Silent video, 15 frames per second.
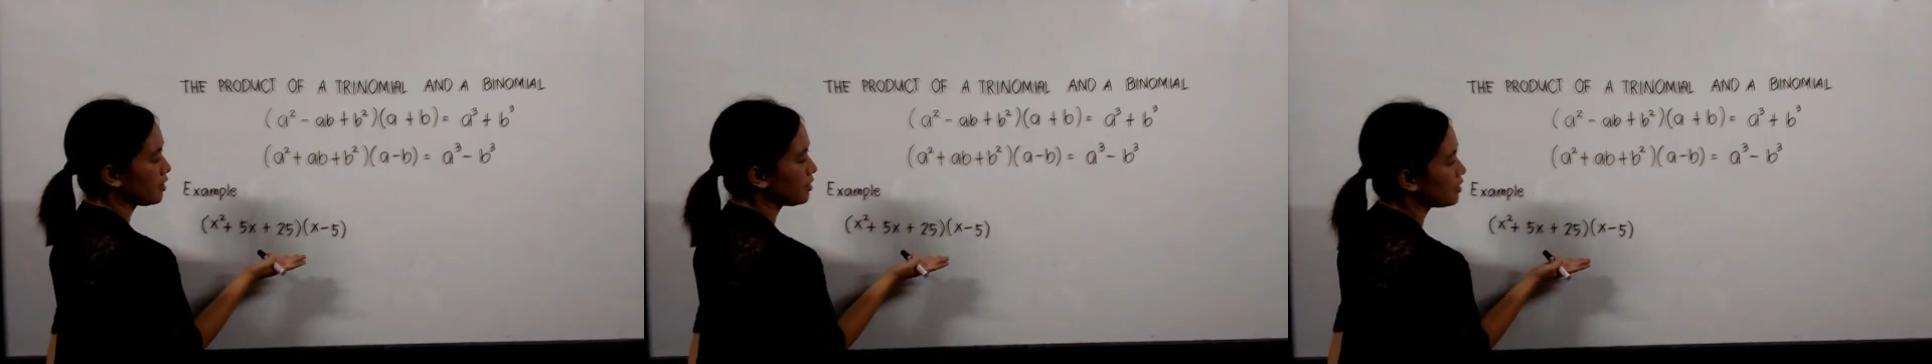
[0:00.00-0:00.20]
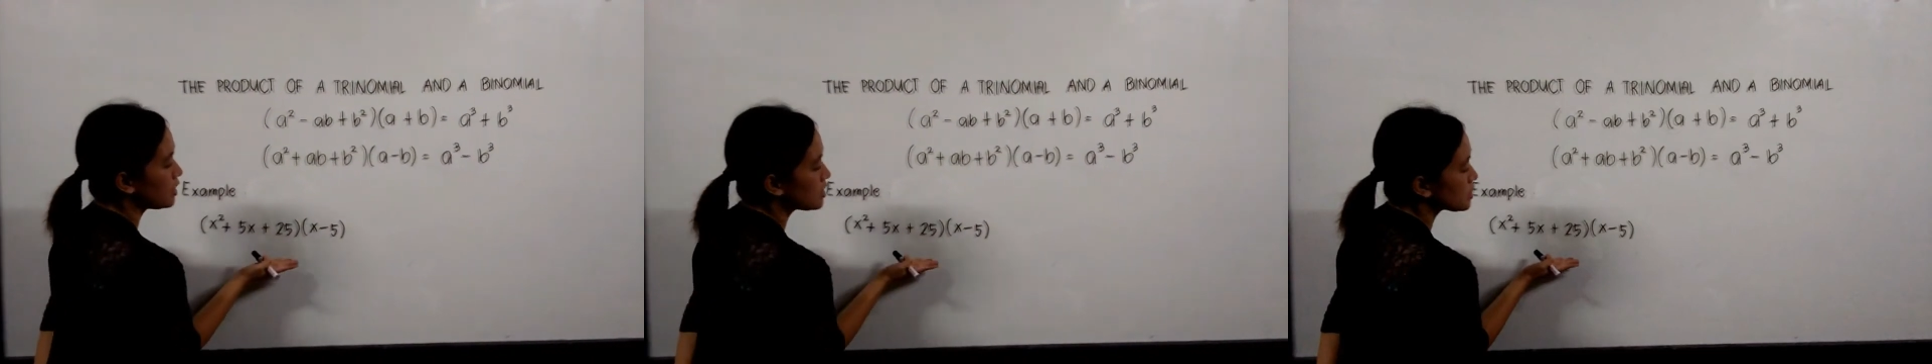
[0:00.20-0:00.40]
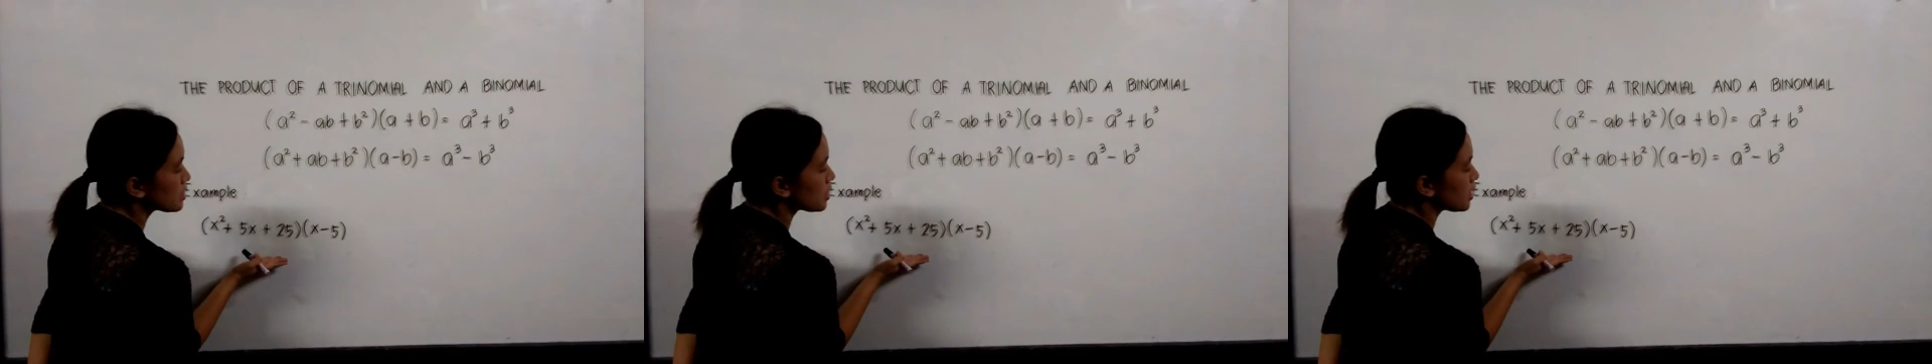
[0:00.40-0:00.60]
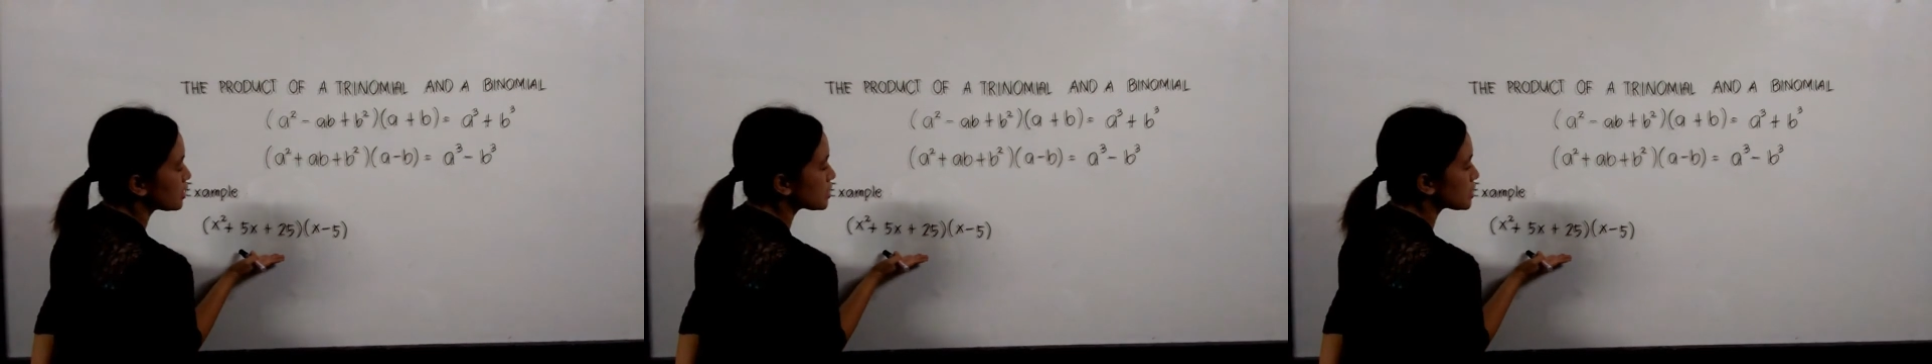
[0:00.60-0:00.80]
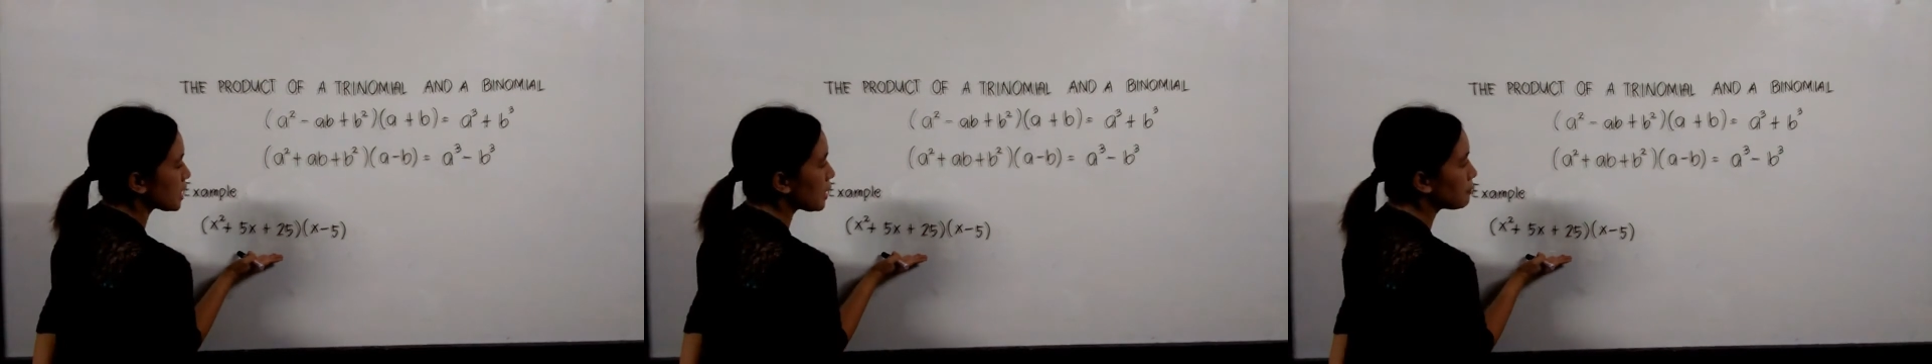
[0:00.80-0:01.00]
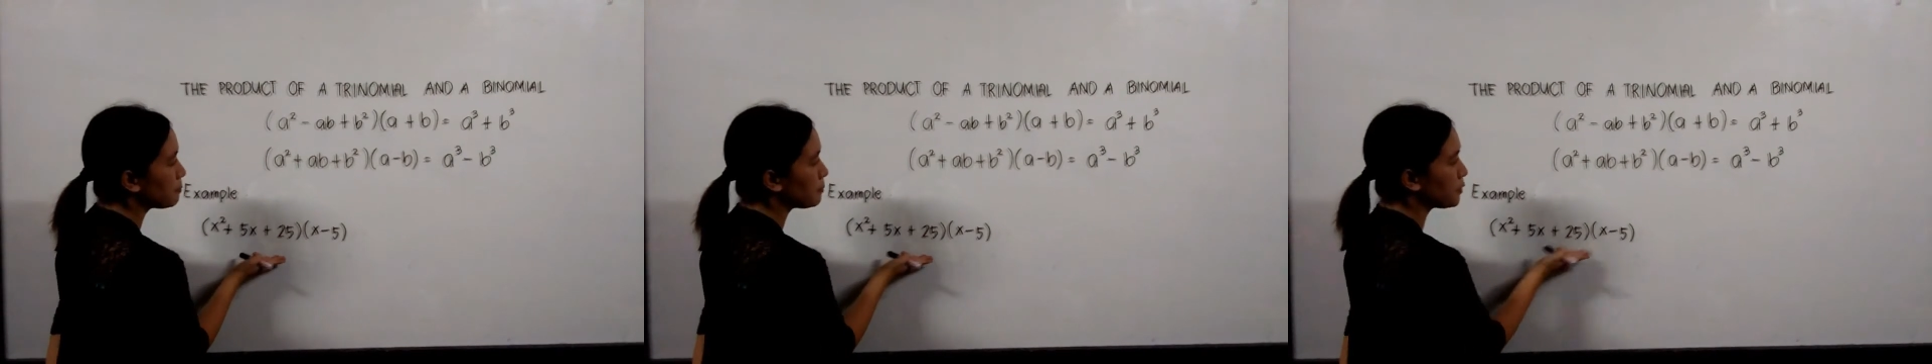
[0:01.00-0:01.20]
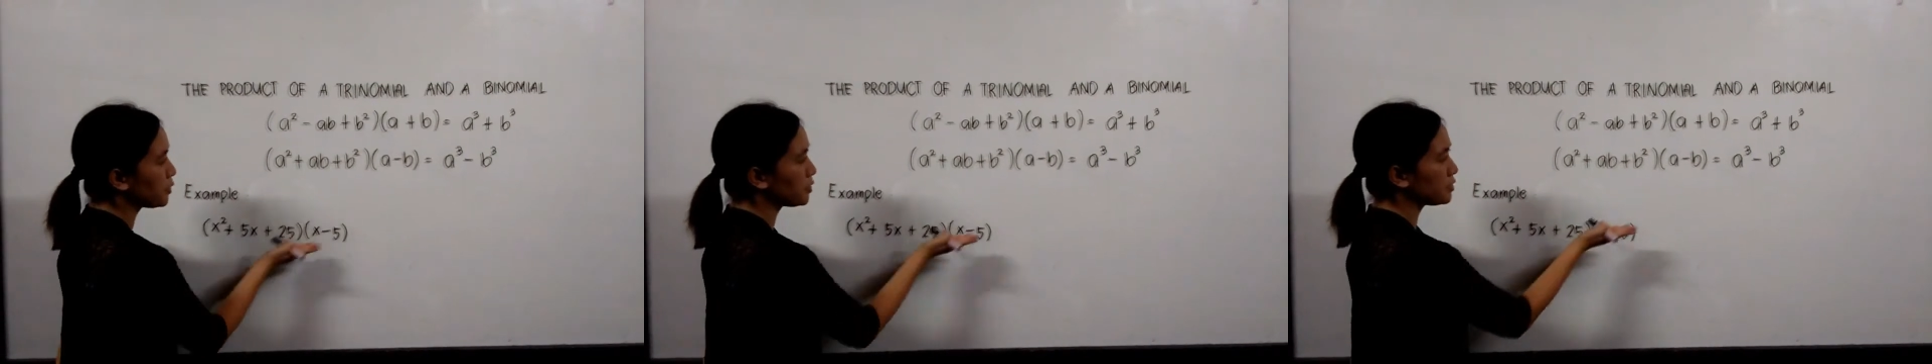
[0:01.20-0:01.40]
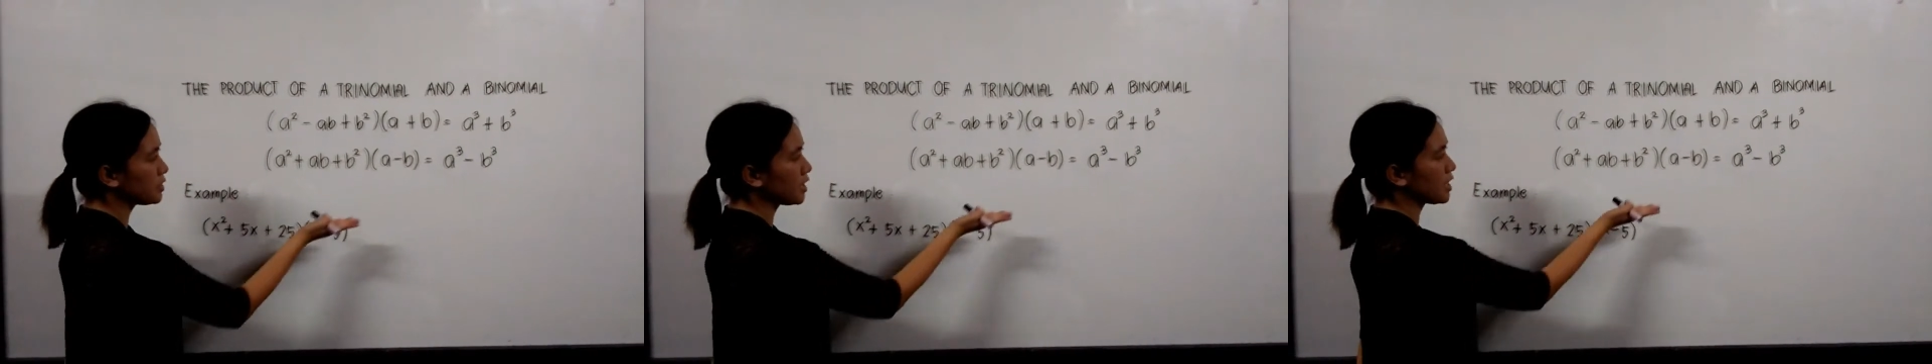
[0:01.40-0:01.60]
And this
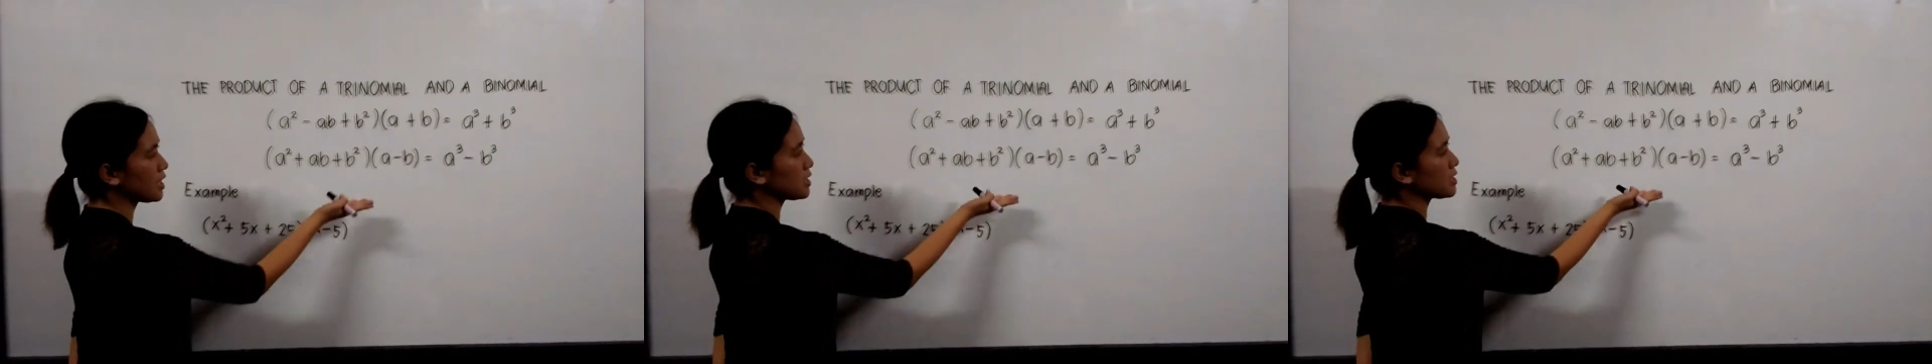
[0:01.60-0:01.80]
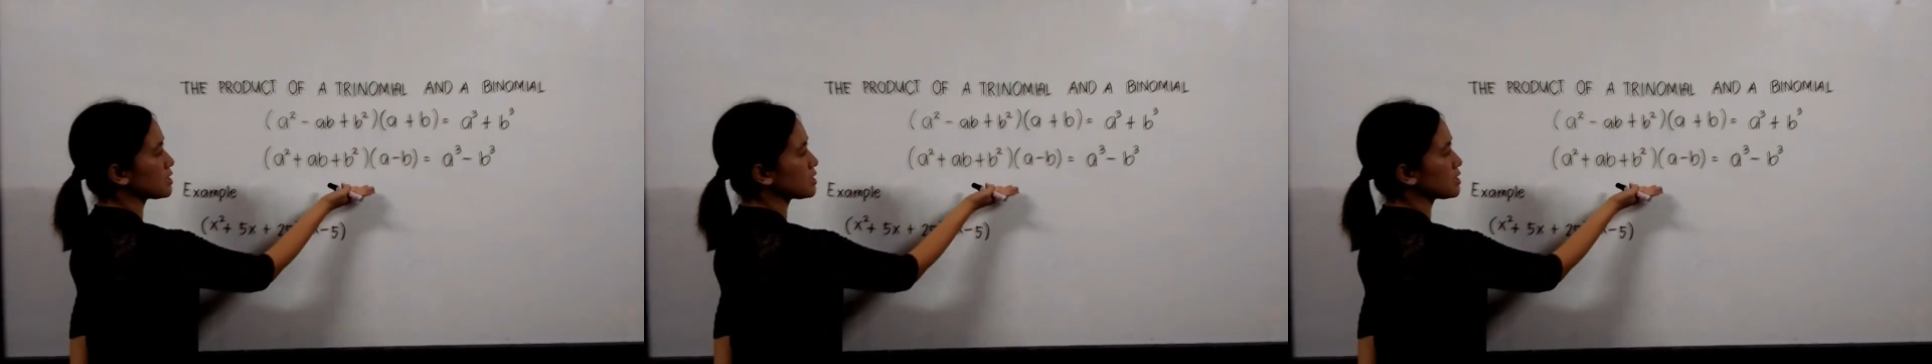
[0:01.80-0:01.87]
example